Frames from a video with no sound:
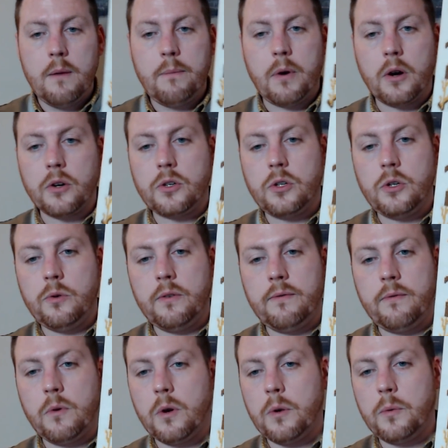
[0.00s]
part 2 and
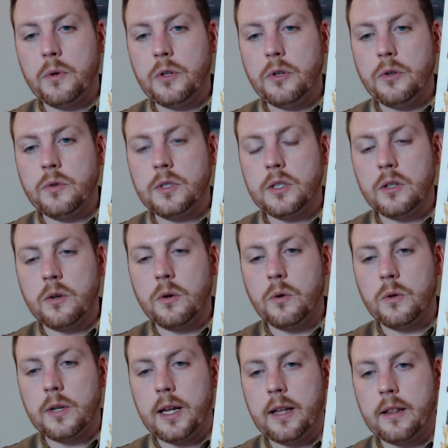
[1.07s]
4 will use the
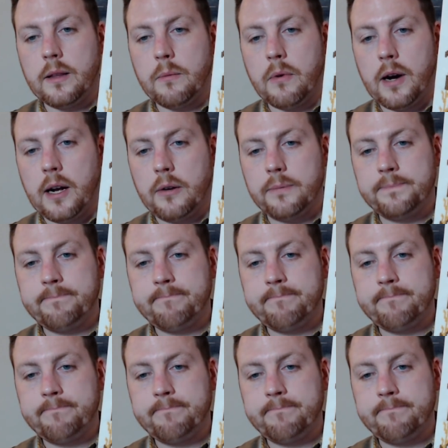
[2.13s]
gold and the brown.